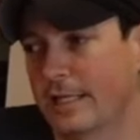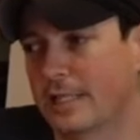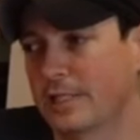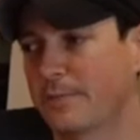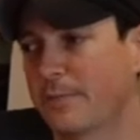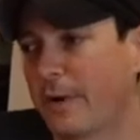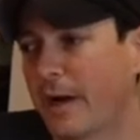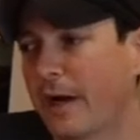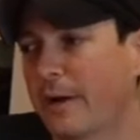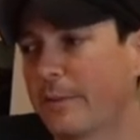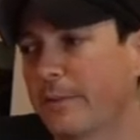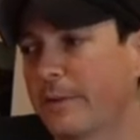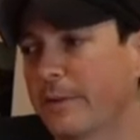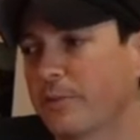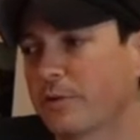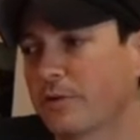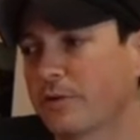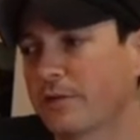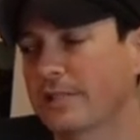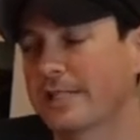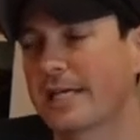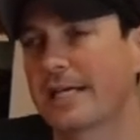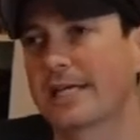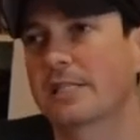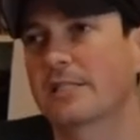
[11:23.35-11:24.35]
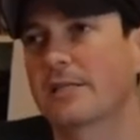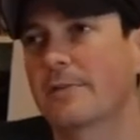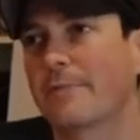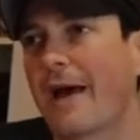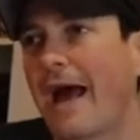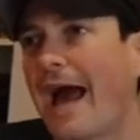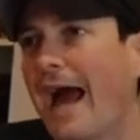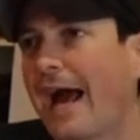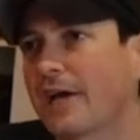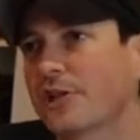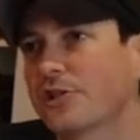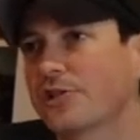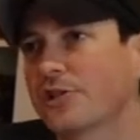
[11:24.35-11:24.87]
inspire people to take some
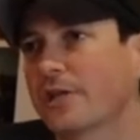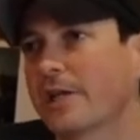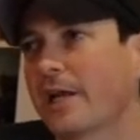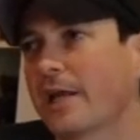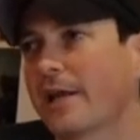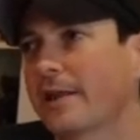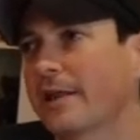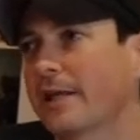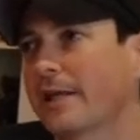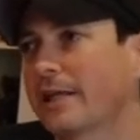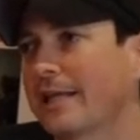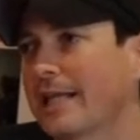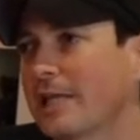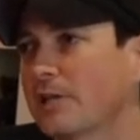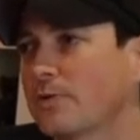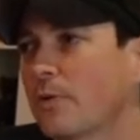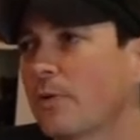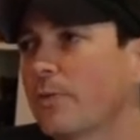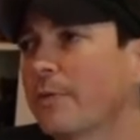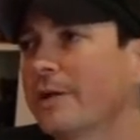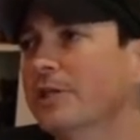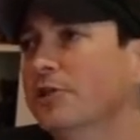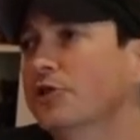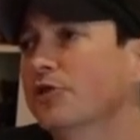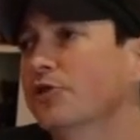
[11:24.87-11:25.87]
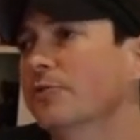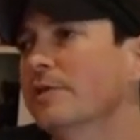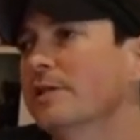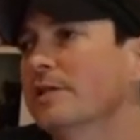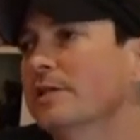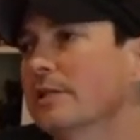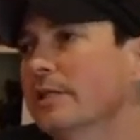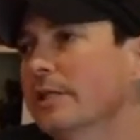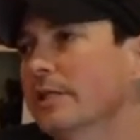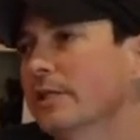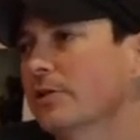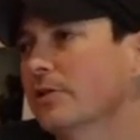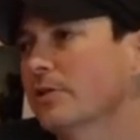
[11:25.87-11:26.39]
action. I think that's what we do
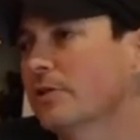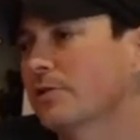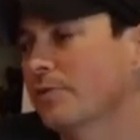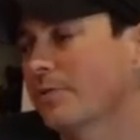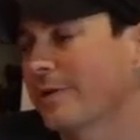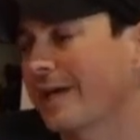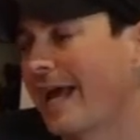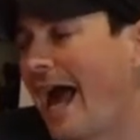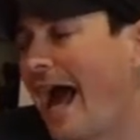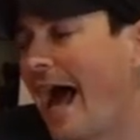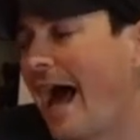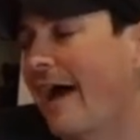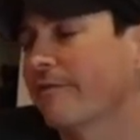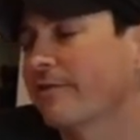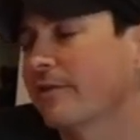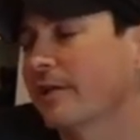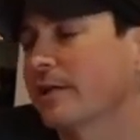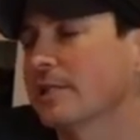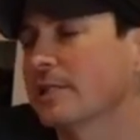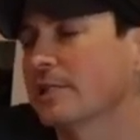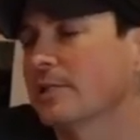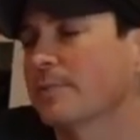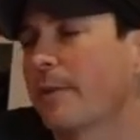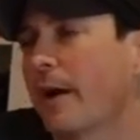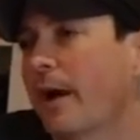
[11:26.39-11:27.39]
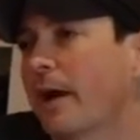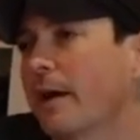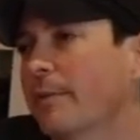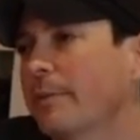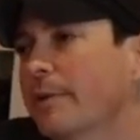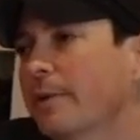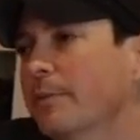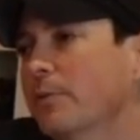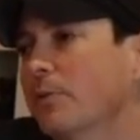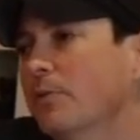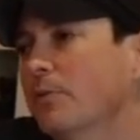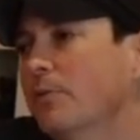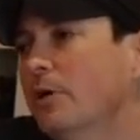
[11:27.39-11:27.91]
as leaders. We have to inspire
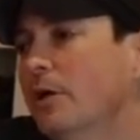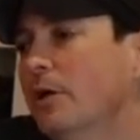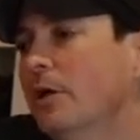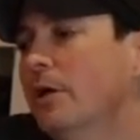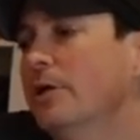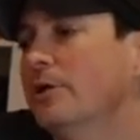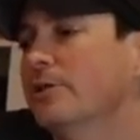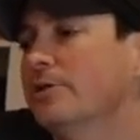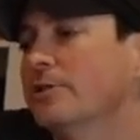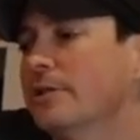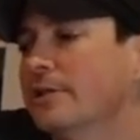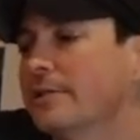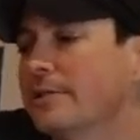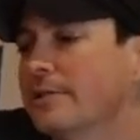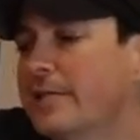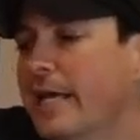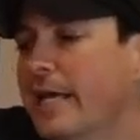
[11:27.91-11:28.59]
people to